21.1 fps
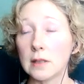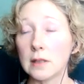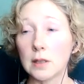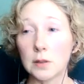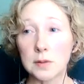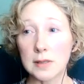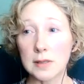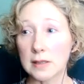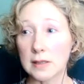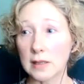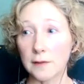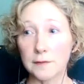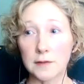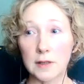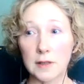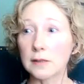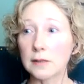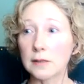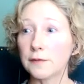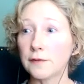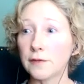you know, stuff
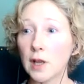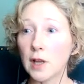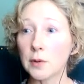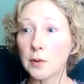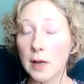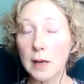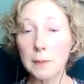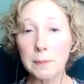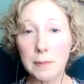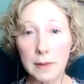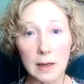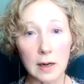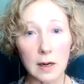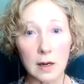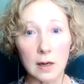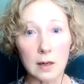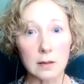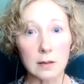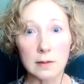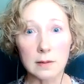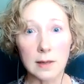doesn't float up
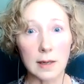there